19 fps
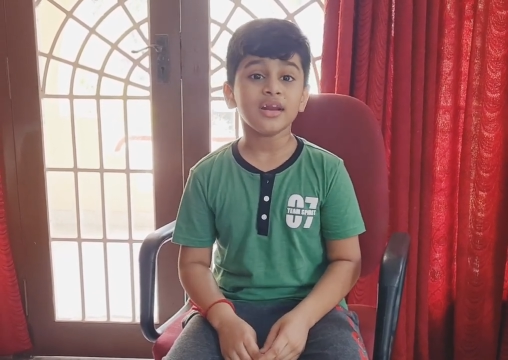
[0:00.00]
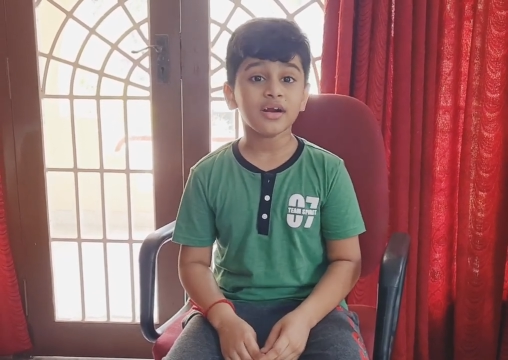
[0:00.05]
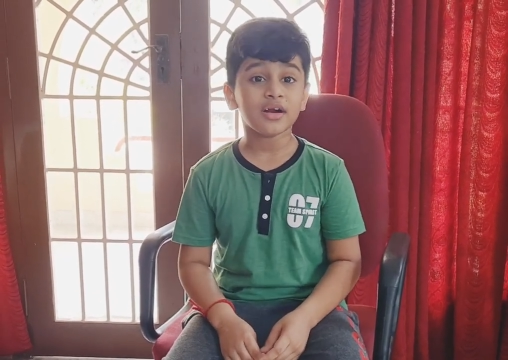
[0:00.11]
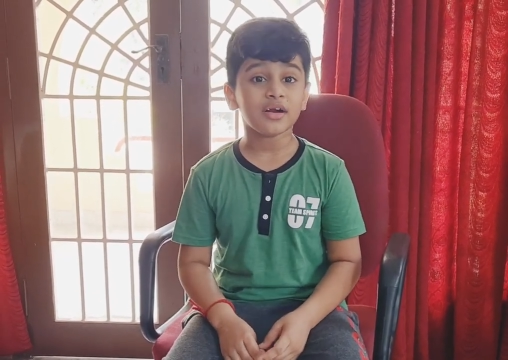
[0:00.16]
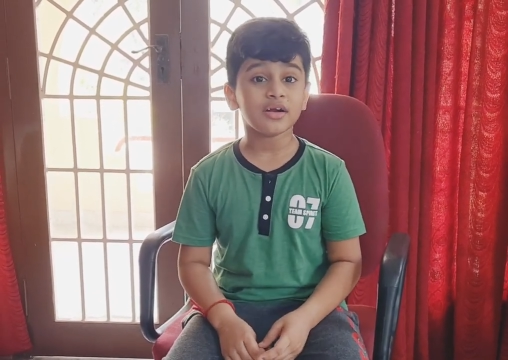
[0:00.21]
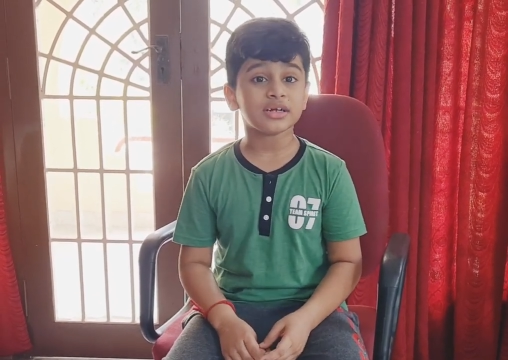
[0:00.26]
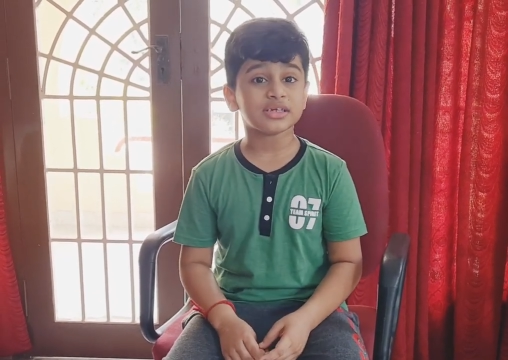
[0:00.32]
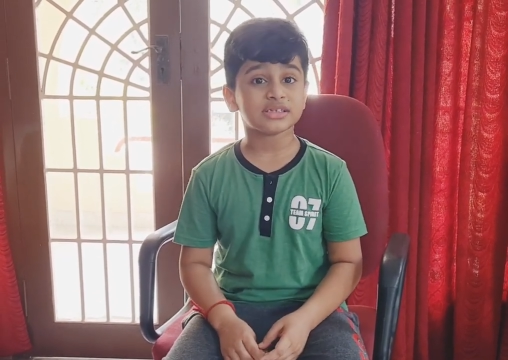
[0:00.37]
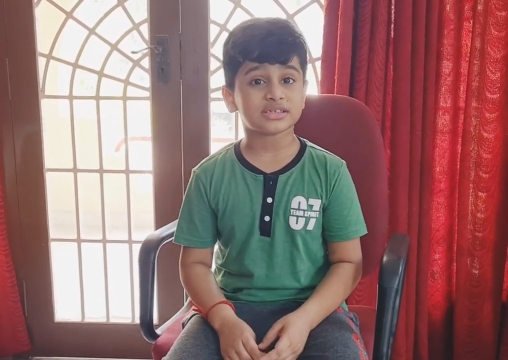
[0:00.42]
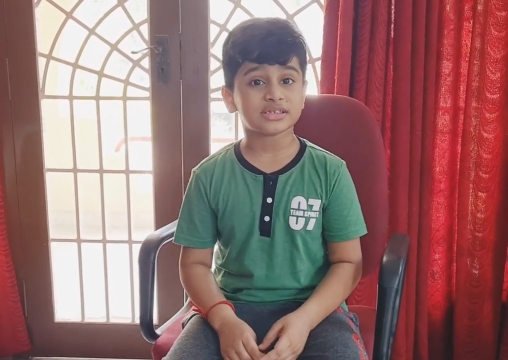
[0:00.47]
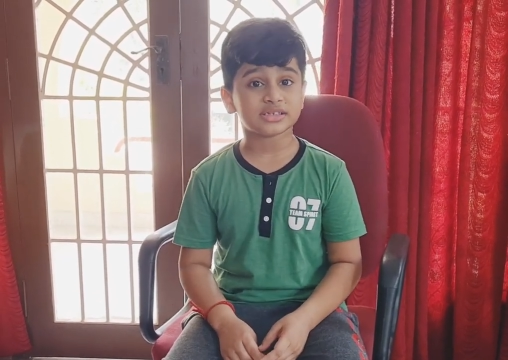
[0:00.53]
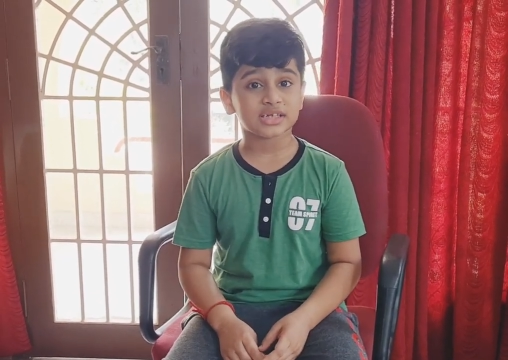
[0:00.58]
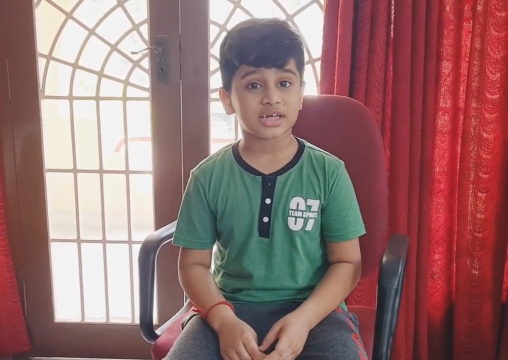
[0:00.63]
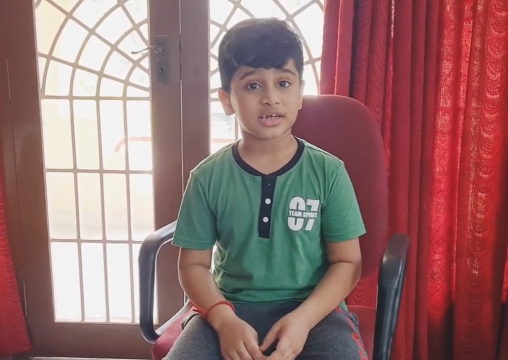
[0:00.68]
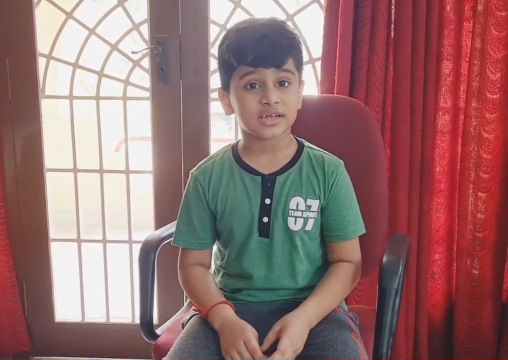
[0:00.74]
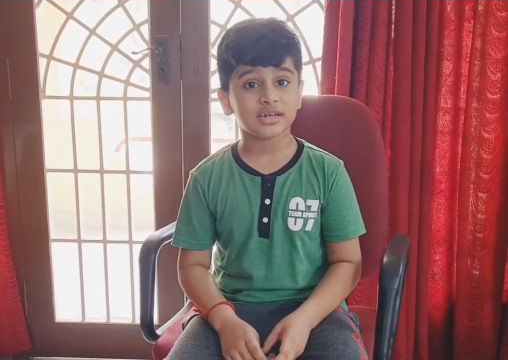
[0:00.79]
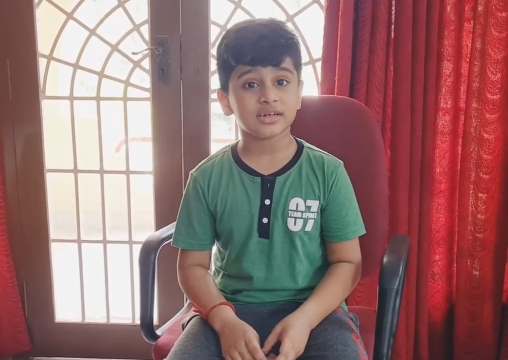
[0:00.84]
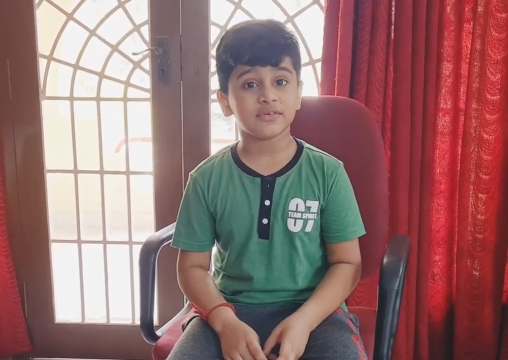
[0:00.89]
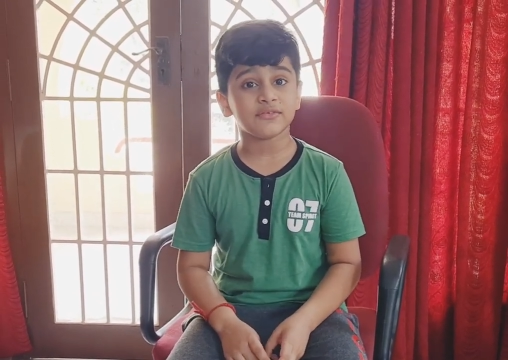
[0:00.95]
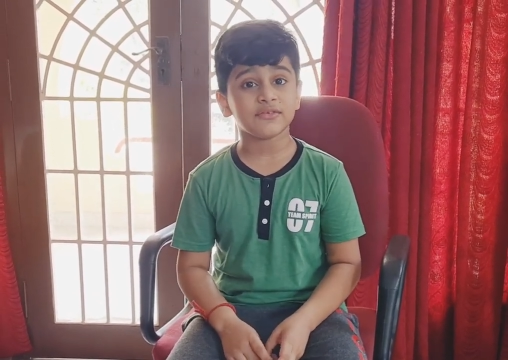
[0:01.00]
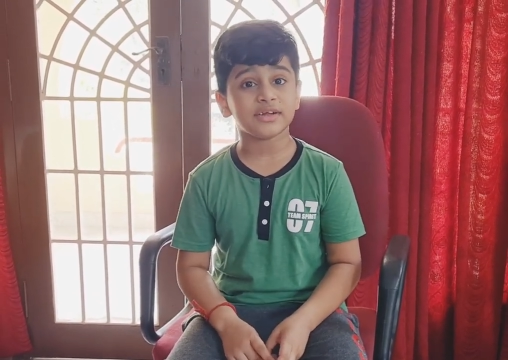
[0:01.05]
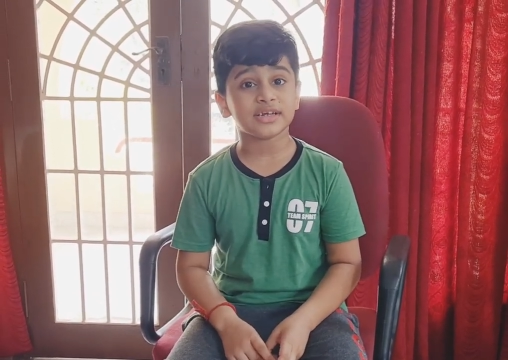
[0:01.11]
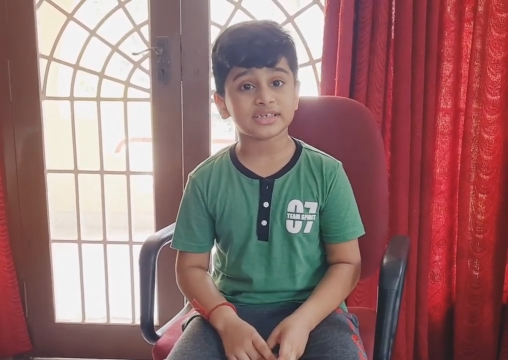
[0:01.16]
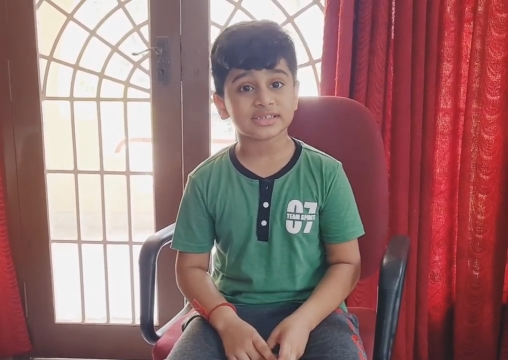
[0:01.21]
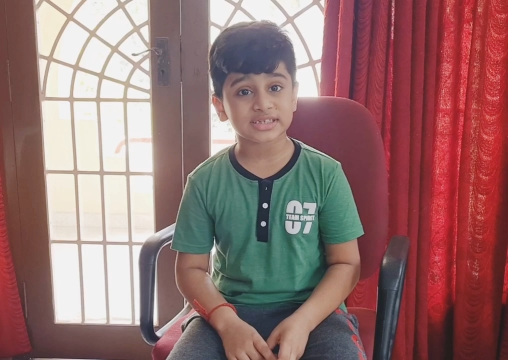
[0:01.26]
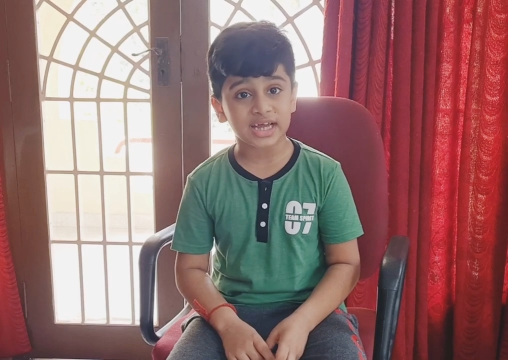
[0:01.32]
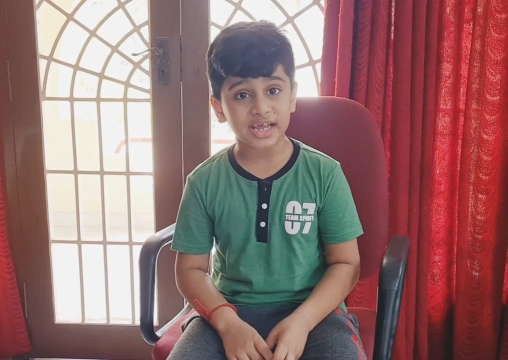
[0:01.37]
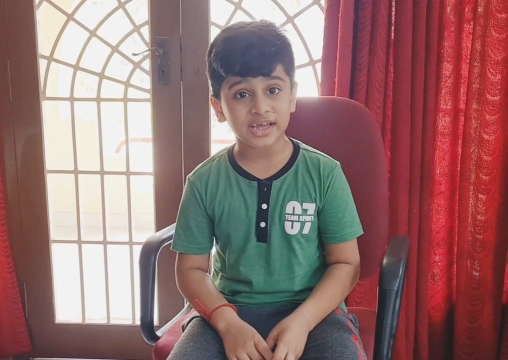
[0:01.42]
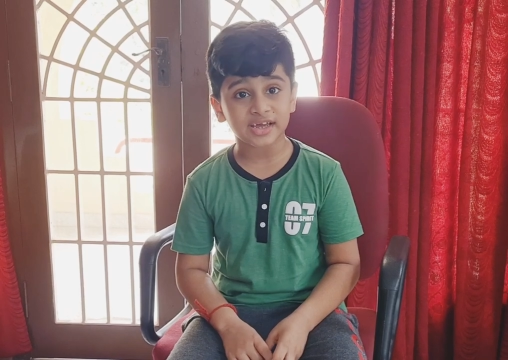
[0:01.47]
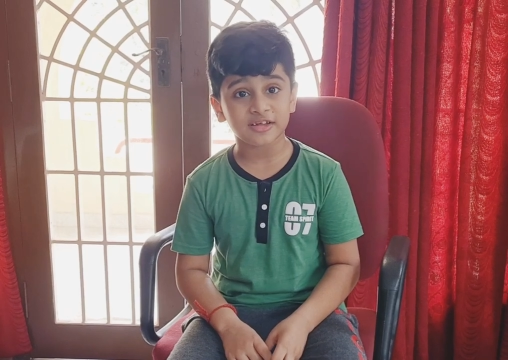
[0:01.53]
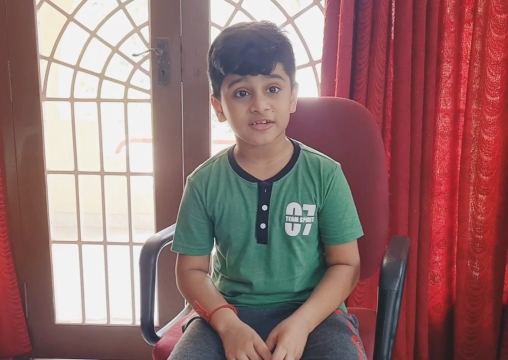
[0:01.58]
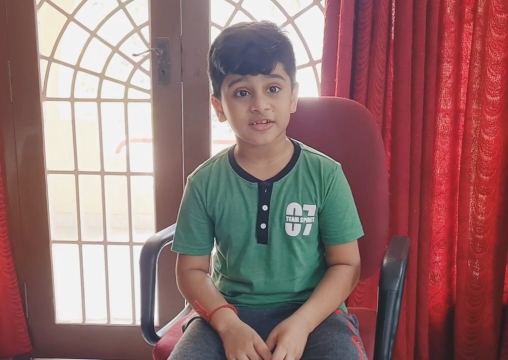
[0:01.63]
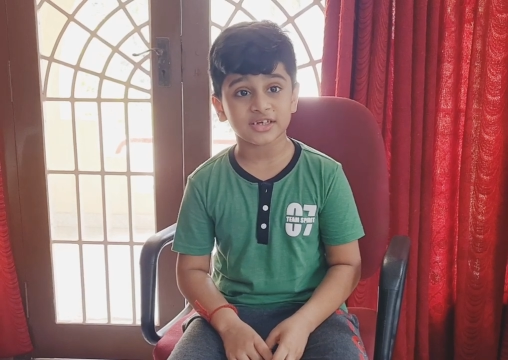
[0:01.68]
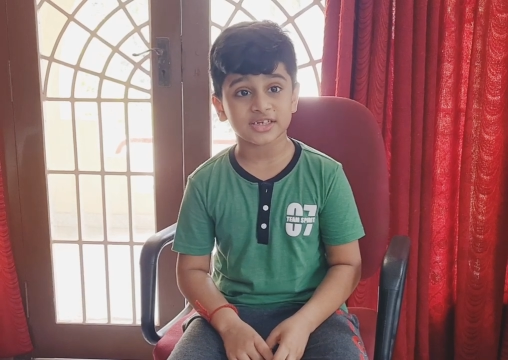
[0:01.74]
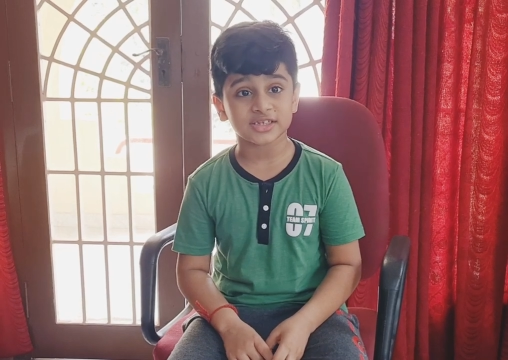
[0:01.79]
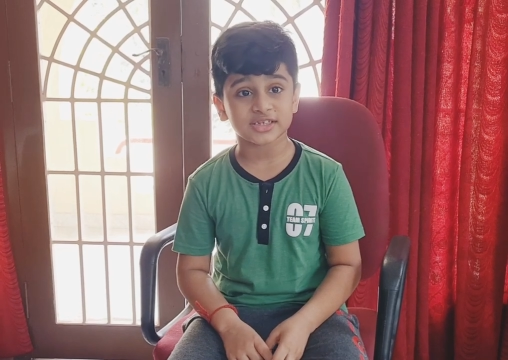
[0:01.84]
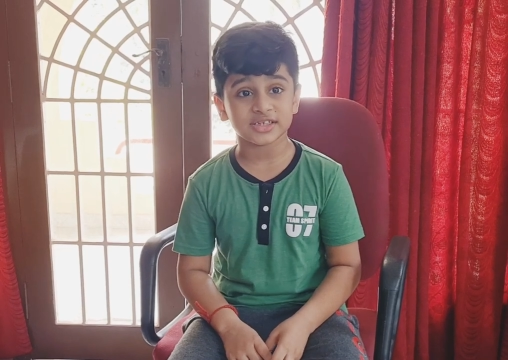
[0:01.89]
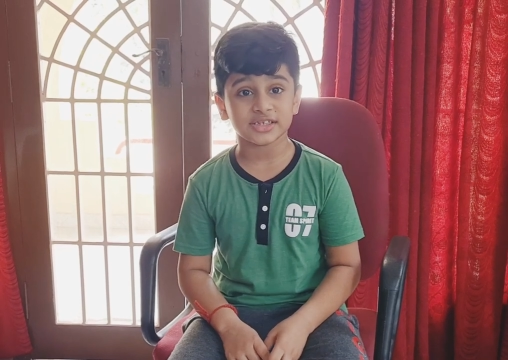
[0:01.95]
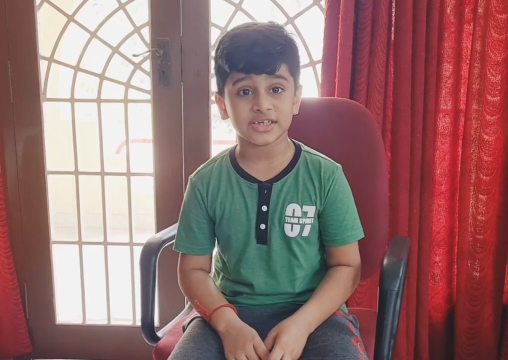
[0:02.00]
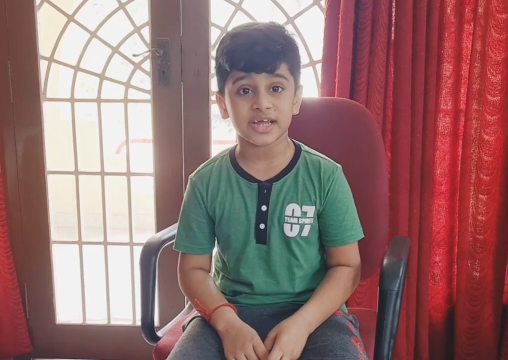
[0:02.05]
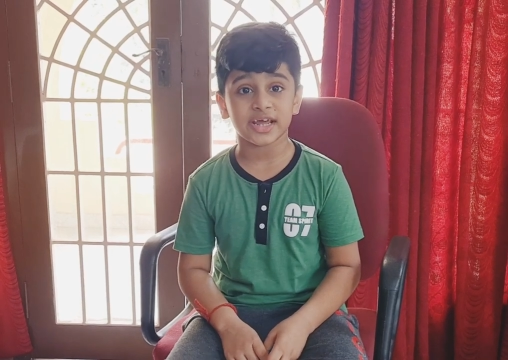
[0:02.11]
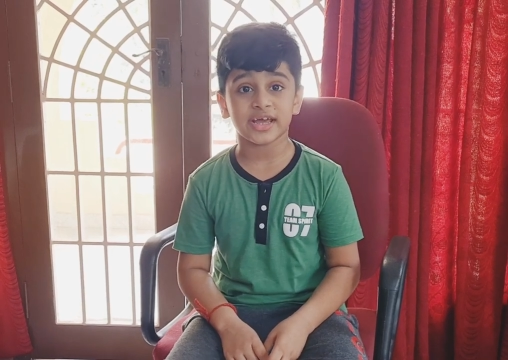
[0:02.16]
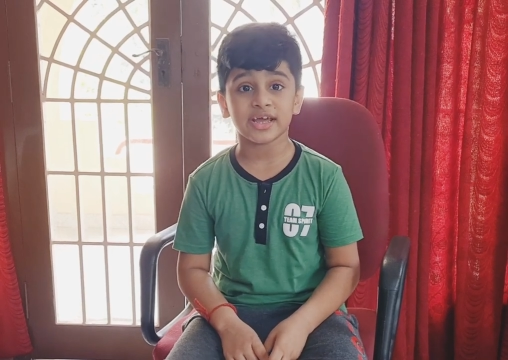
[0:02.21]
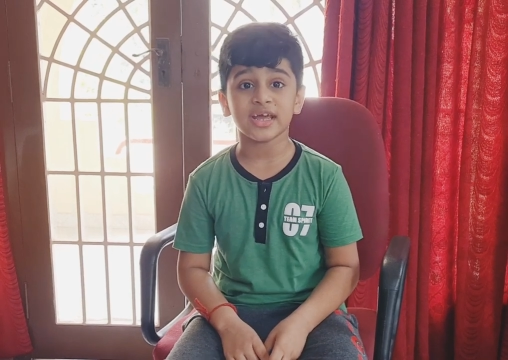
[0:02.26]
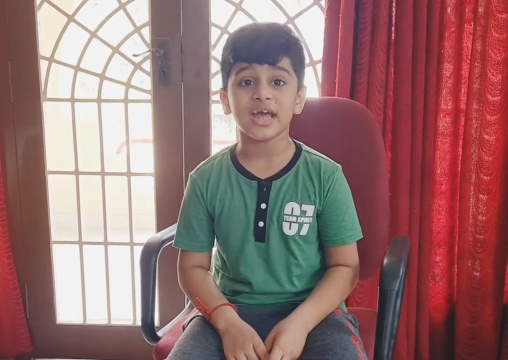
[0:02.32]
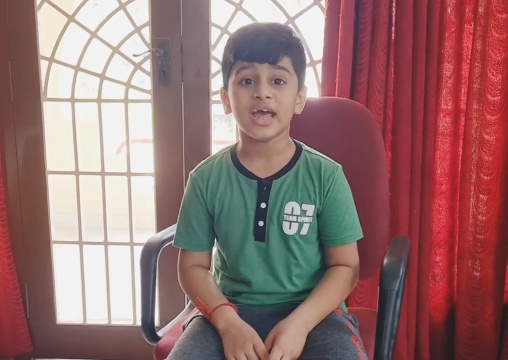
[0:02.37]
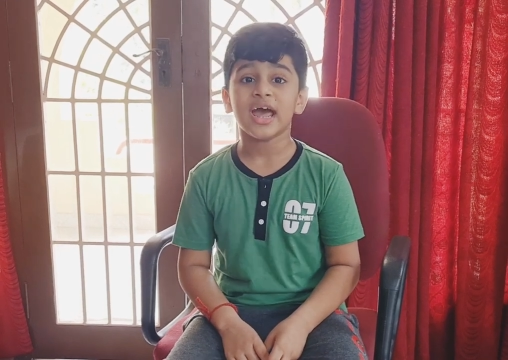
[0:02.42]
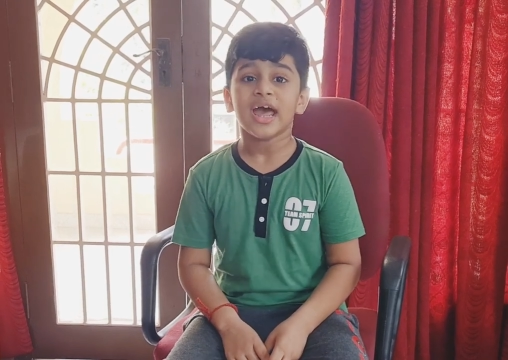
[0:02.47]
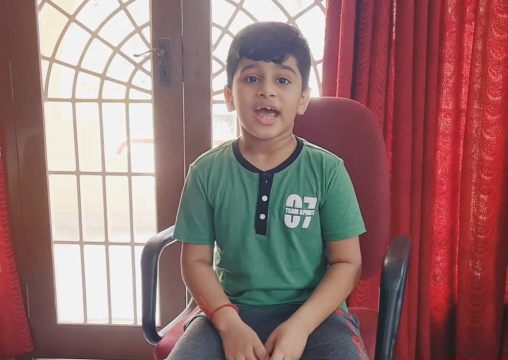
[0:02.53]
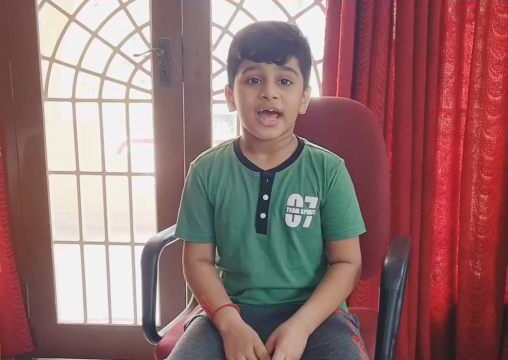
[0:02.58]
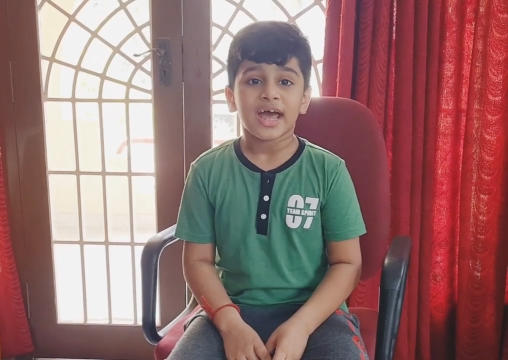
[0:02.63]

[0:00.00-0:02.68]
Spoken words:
learned recycling today,